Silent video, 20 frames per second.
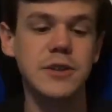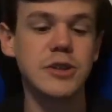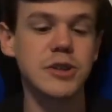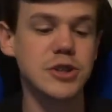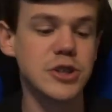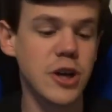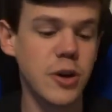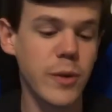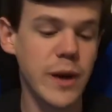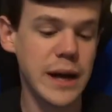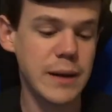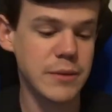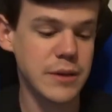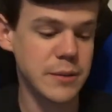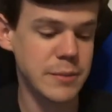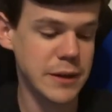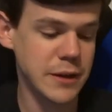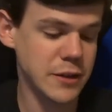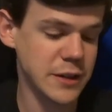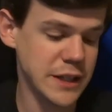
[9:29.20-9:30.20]
there's no way I'm going
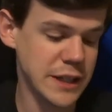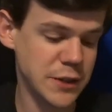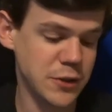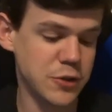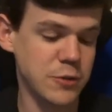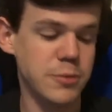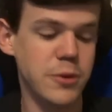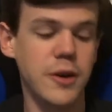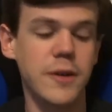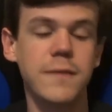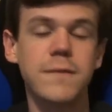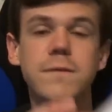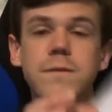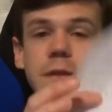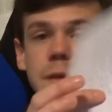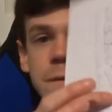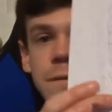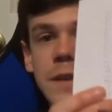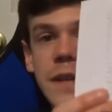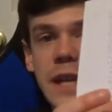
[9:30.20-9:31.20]
to be able to get through part
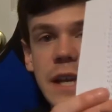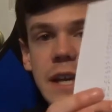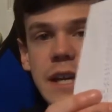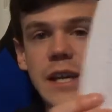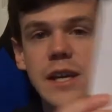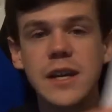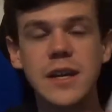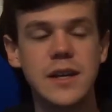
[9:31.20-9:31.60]
50